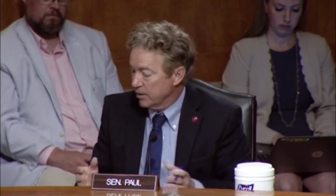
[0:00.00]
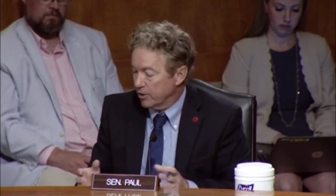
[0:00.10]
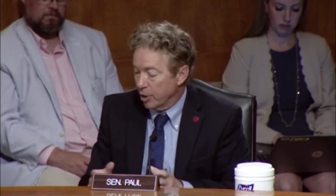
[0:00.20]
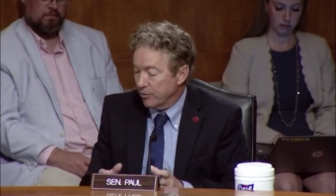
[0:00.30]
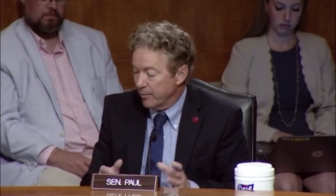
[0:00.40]

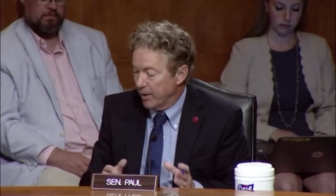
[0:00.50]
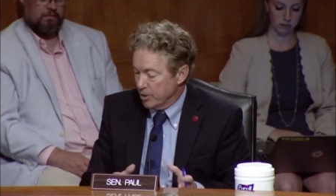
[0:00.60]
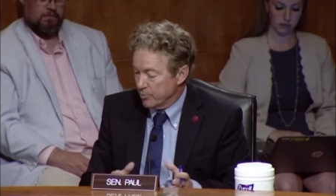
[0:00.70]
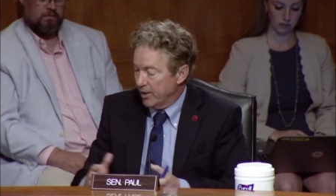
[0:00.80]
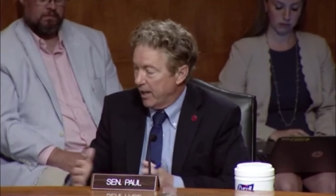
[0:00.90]
you know, if the
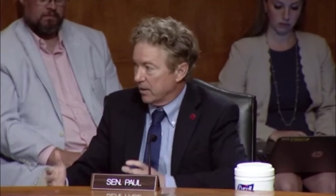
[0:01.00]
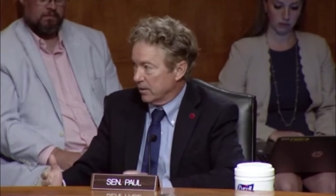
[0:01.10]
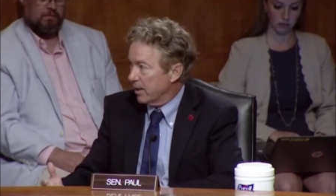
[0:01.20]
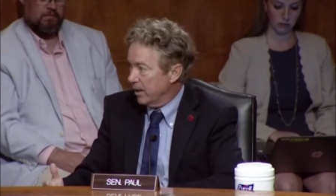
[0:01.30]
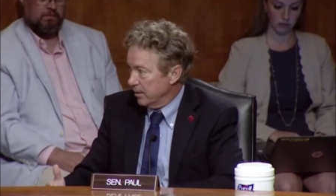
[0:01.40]
money's been
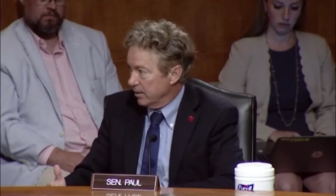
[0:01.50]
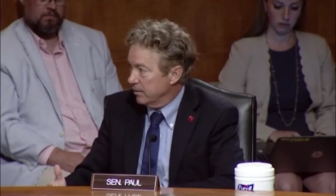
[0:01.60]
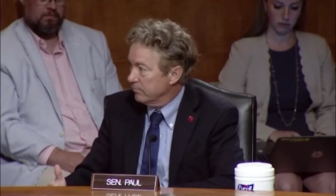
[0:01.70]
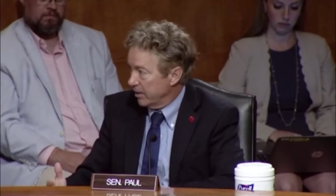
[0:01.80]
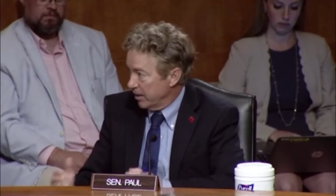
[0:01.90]

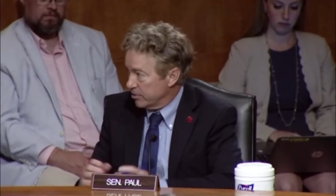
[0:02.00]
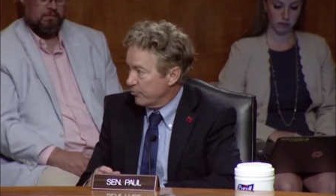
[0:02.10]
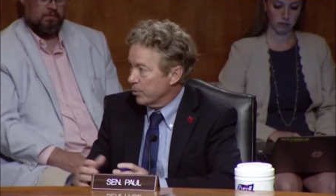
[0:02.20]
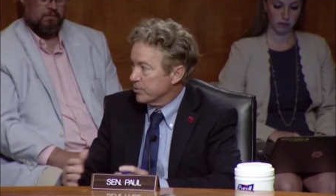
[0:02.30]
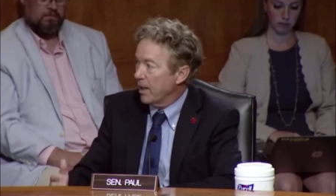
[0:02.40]
allocated and it's
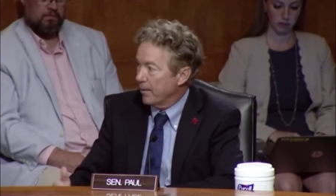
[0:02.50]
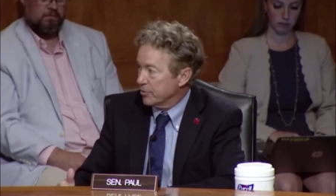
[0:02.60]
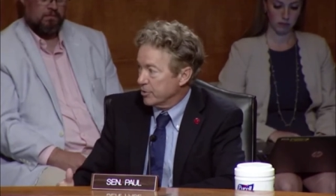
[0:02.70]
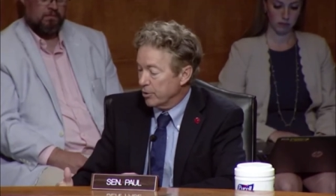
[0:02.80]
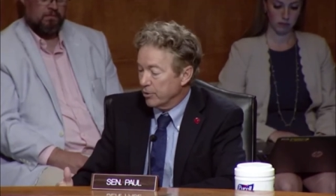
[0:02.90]
for
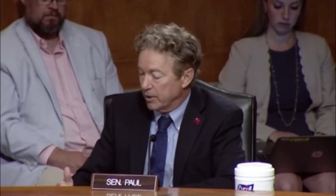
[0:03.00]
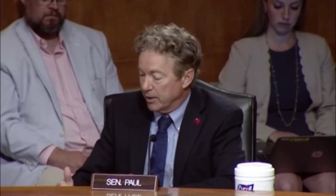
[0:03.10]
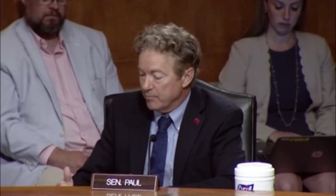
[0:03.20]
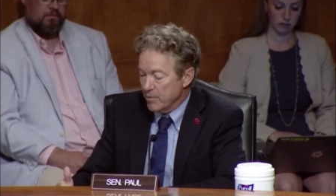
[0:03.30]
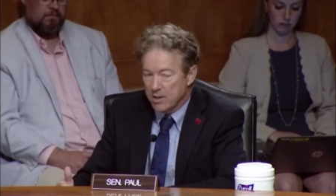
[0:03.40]

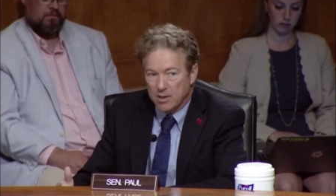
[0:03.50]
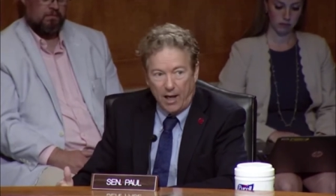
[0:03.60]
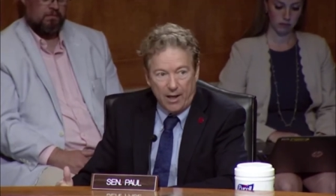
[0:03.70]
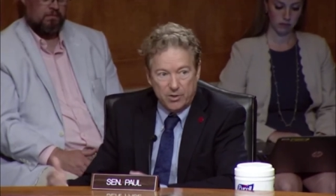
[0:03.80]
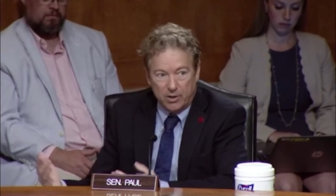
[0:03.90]
cybersecurity,
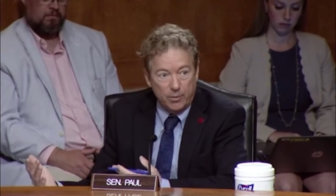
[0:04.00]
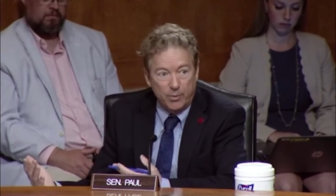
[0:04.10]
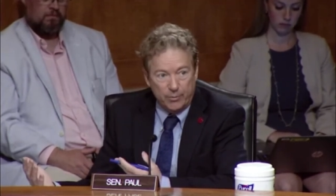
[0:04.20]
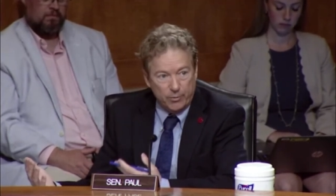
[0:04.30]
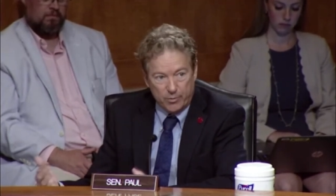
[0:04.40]
asking the
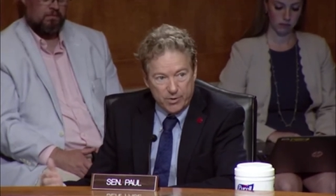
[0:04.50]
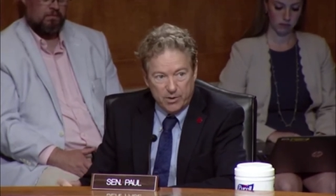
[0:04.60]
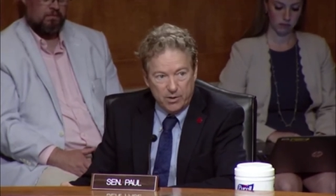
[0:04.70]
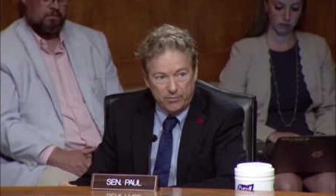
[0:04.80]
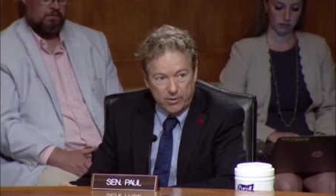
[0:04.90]
people who
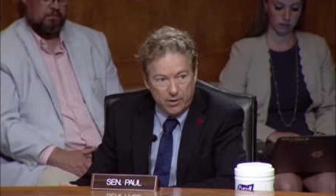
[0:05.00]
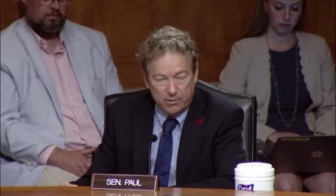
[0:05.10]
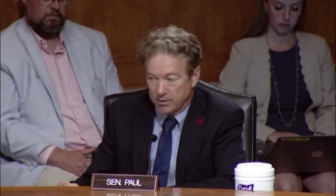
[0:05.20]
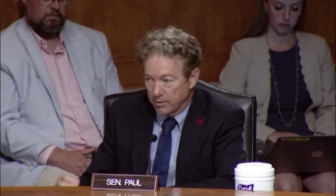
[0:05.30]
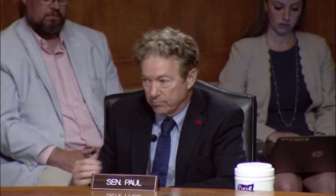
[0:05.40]
received it
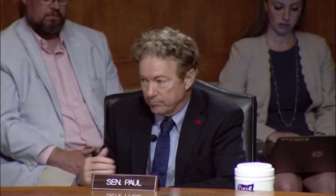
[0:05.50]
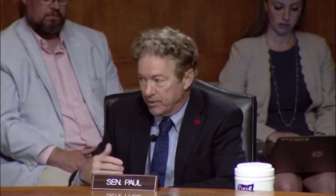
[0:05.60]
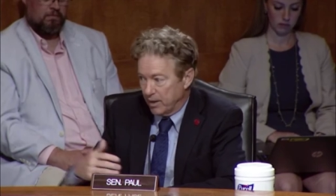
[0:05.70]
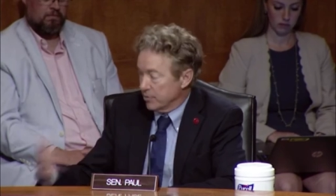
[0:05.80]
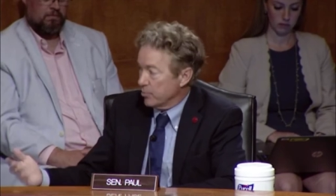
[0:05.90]
to
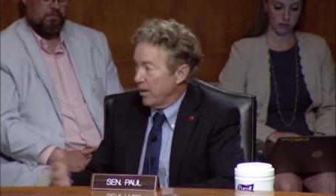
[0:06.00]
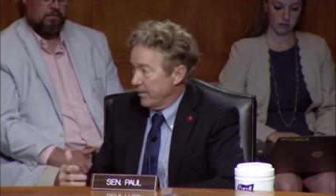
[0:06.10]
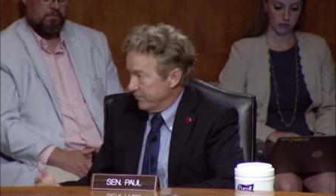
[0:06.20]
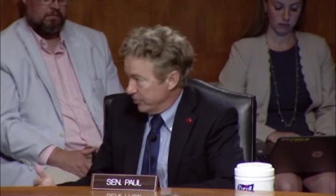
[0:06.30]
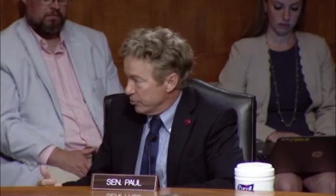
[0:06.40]
tell us why they
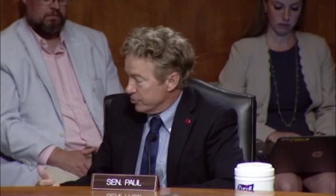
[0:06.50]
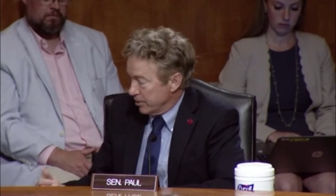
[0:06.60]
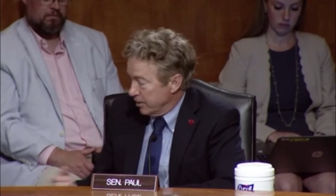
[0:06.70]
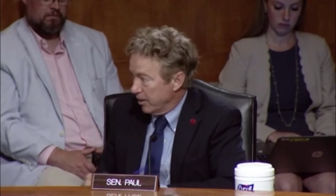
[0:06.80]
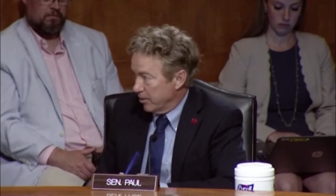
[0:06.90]
haven't used it
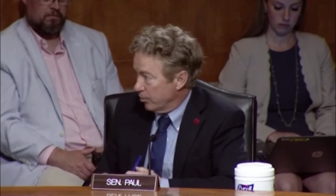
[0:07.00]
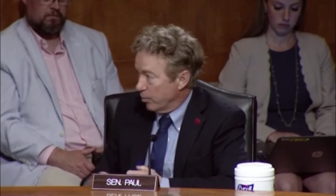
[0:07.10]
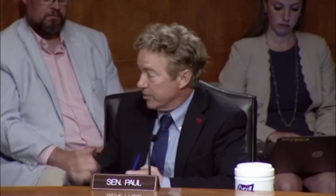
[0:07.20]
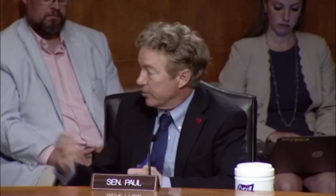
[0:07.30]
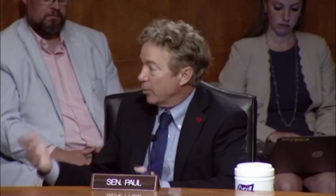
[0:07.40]
yet or
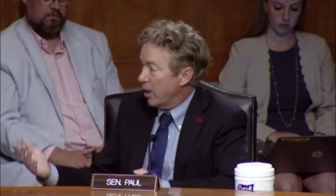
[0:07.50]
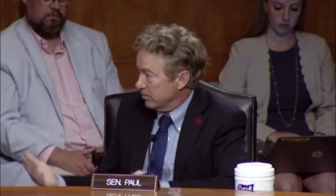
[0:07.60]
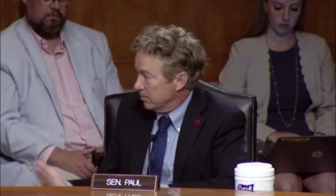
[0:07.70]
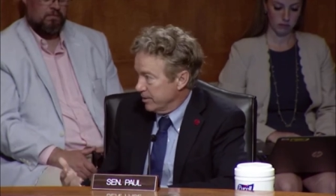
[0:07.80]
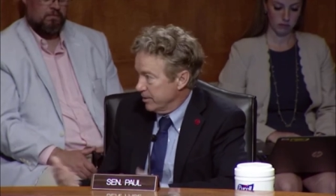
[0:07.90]
what the
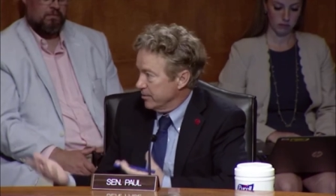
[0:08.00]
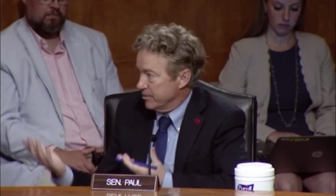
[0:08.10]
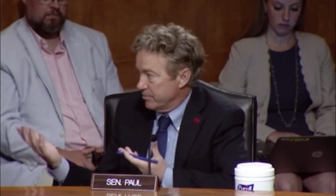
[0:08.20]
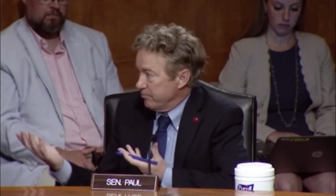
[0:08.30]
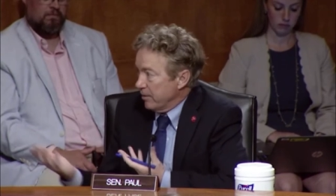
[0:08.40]
problem
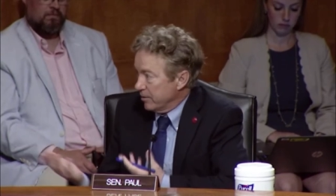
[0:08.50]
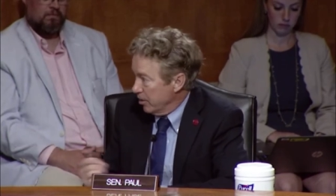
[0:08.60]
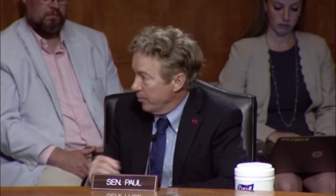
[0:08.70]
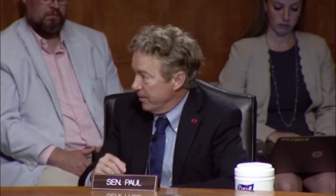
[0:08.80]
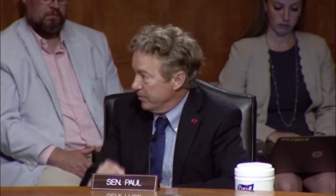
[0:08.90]
is, you know,
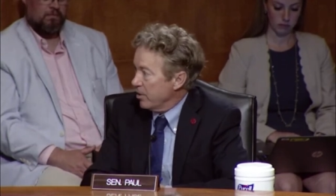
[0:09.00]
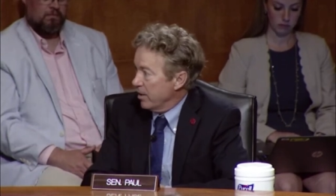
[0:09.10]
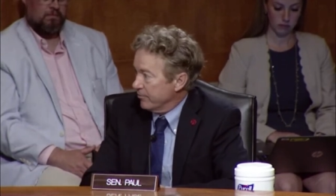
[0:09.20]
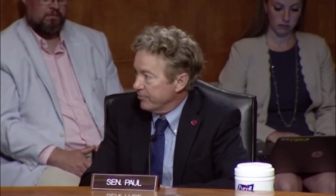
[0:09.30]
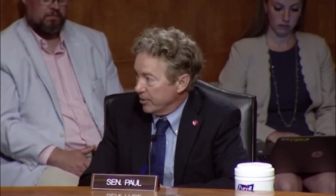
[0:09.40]
maybe trying
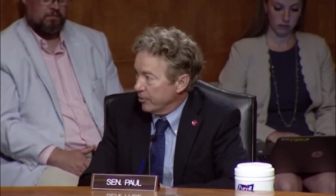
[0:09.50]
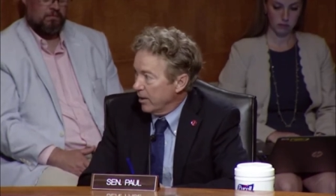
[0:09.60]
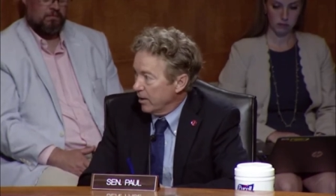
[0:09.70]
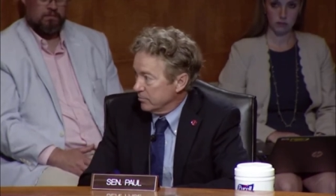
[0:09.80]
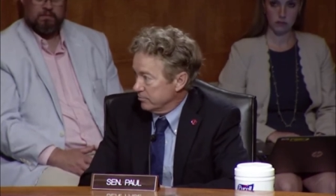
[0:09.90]
to figure
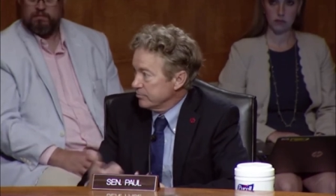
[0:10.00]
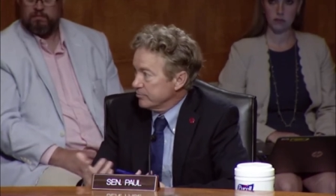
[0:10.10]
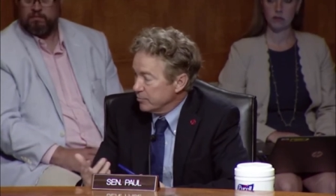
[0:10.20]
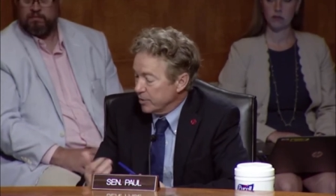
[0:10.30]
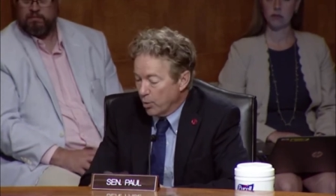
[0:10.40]
out,
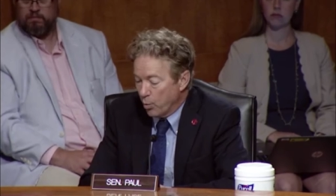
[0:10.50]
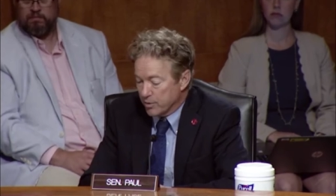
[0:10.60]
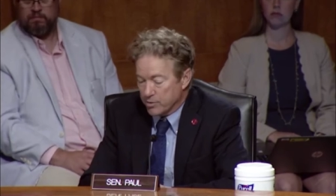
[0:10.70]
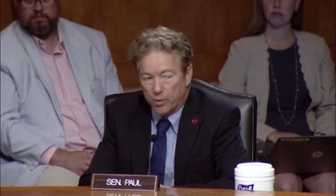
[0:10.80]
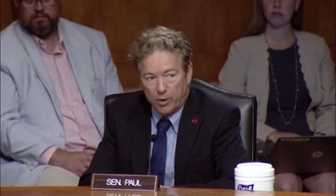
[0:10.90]
you know,
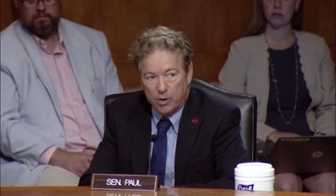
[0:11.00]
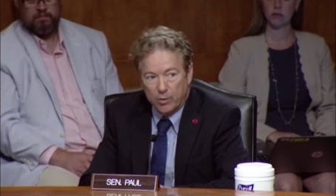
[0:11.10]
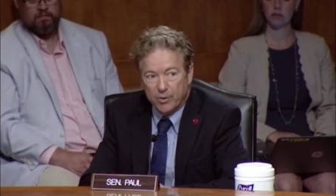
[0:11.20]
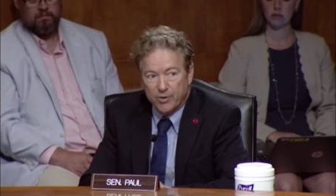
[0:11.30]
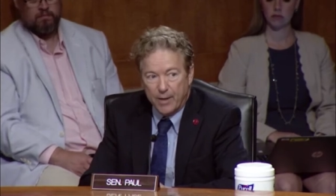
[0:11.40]
what's going on
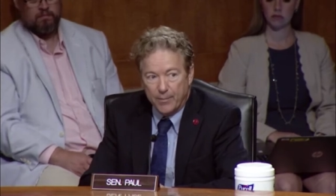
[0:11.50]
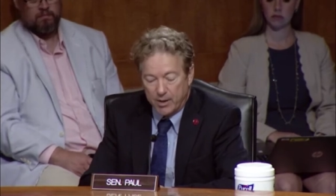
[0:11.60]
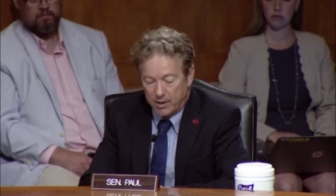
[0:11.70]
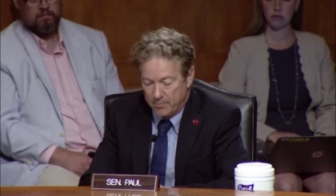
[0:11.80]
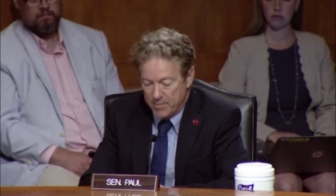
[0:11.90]
with that
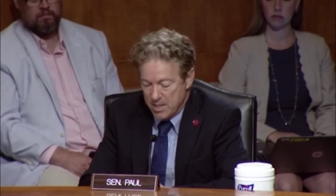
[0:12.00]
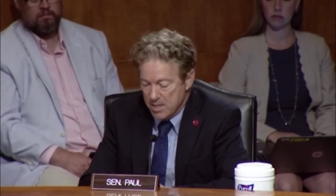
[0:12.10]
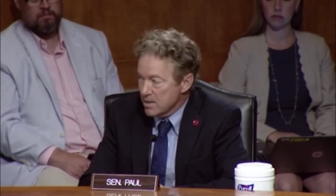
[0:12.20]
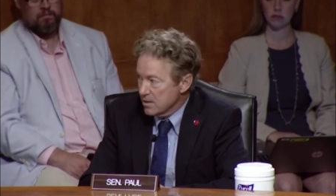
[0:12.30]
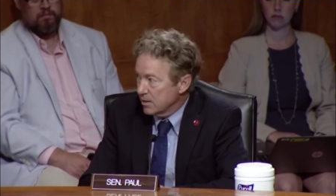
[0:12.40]
money.
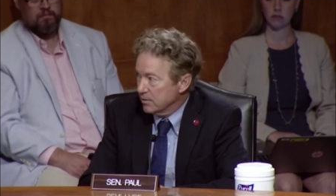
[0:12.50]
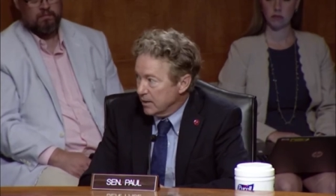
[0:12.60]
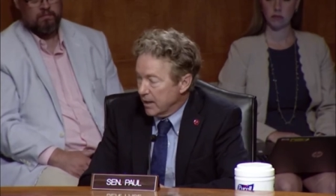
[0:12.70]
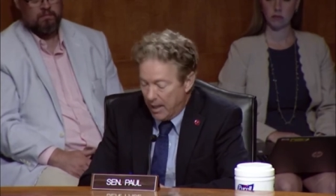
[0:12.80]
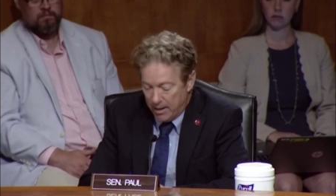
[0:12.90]

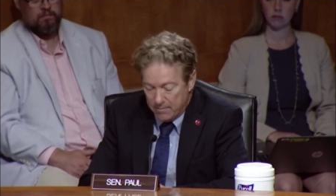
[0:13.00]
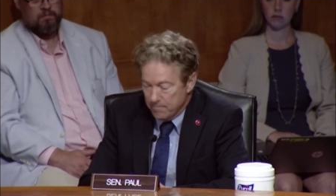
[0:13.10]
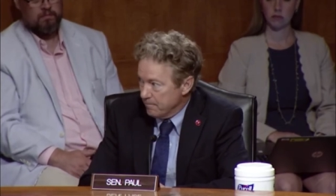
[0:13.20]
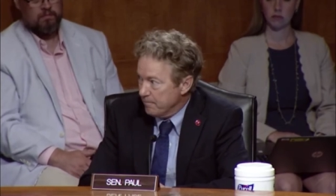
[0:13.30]
And,